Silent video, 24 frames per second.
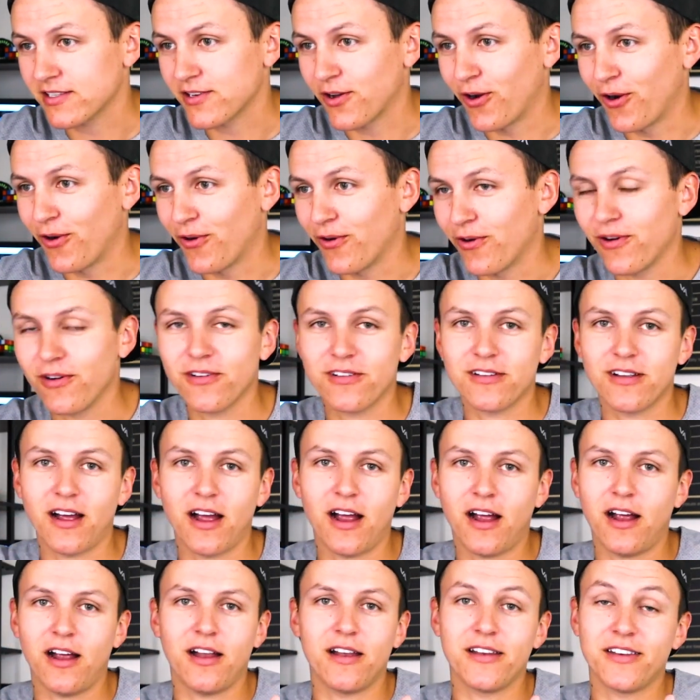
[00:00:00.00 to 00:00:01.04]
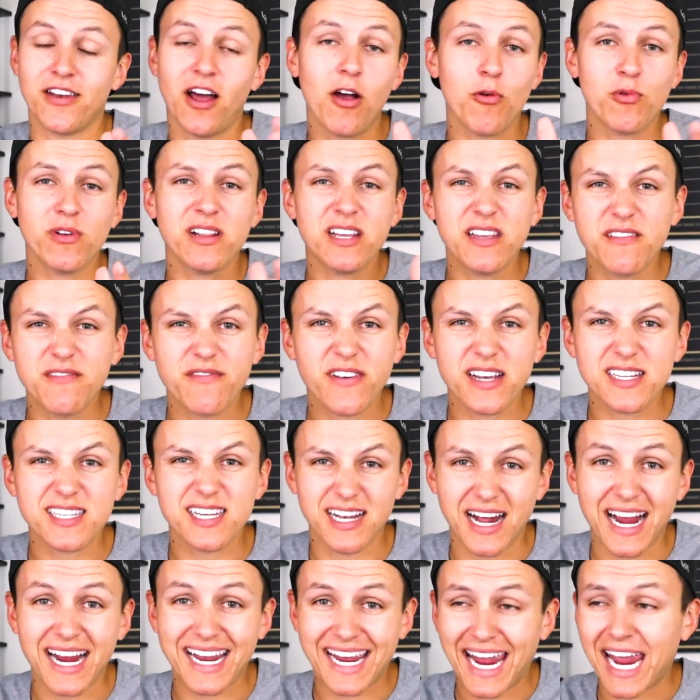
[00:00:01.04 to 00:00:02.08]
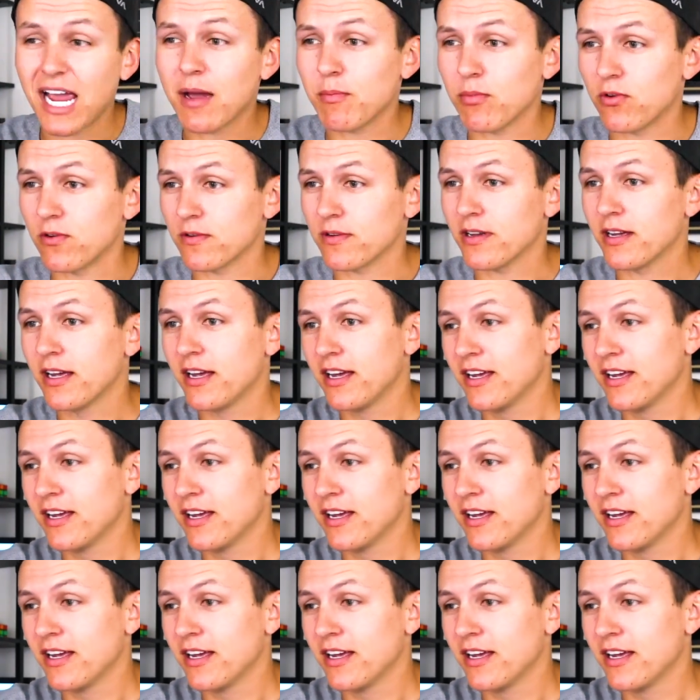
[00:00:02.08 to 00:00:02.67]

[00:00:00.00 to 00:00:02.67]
So not really invested, I gambled.